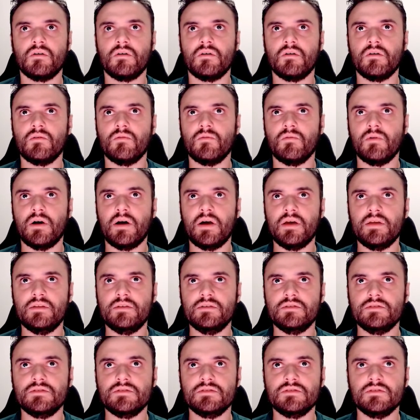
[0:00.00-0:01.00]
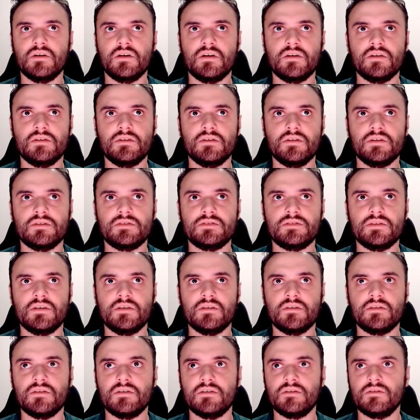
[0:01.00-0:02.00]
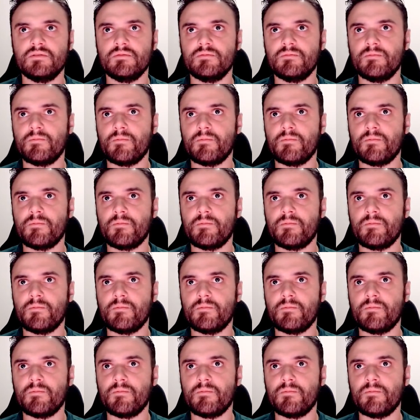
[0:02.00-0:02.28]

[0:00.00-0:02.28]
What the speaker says: Why this is not in the center?